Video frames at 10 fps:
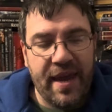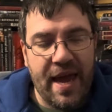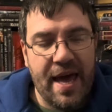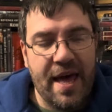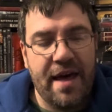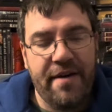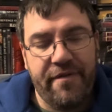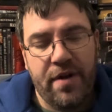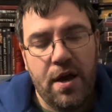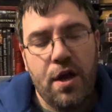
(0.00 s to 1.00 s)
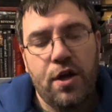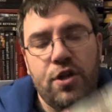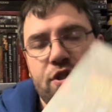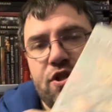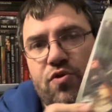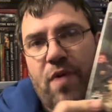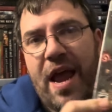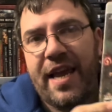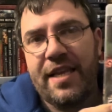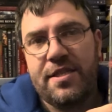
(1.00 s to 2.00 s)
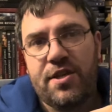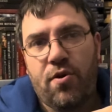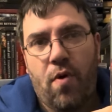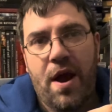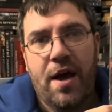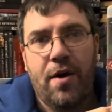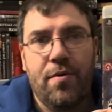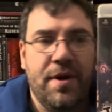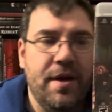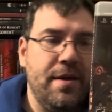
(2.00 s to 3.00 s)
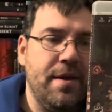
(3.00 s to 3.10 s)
have Dragon's Crown.